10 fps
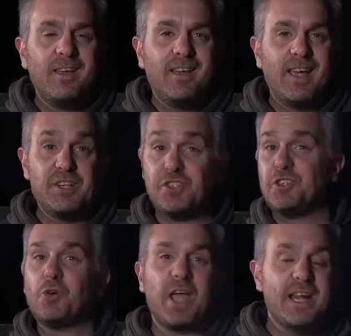And she's
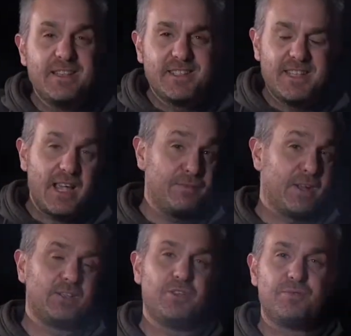okay to this day. In
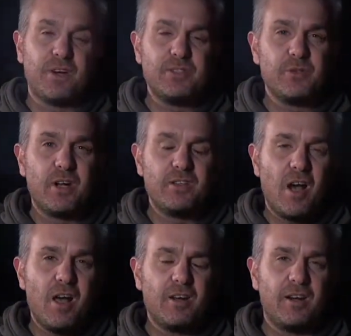fact, good friends with our
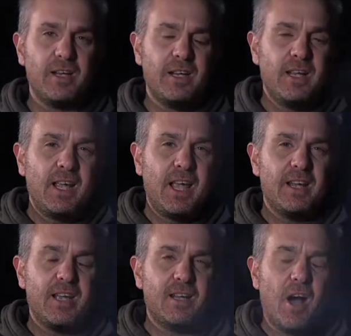daughter.
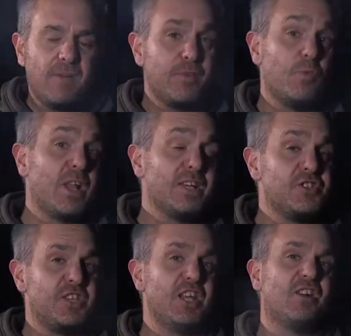And often when I
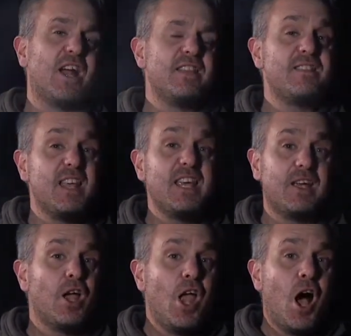see her, I think
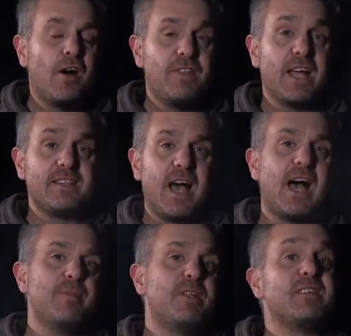of that
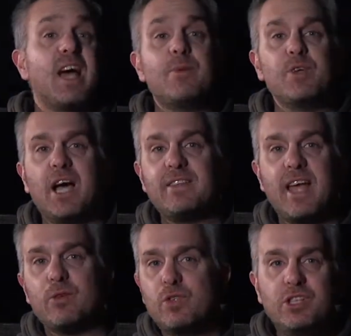time, and that time we got
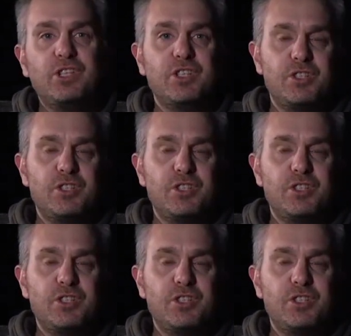that really good